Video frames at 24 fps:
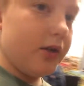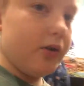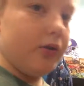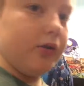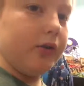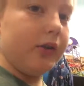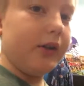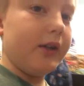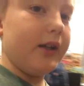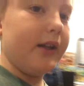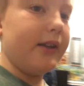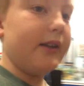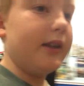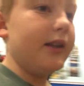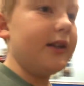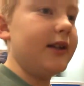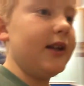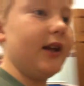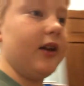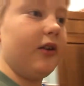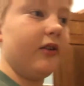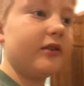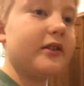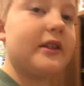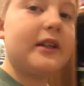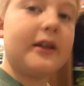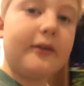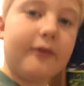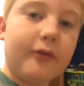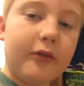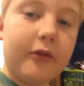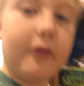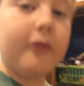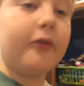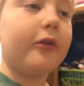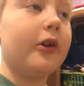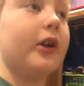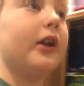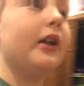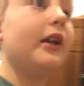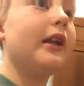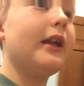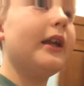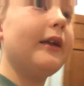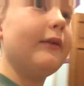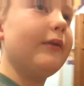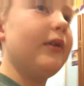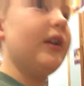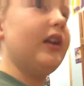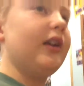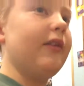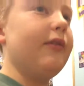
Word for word: You'll get the DLC for free even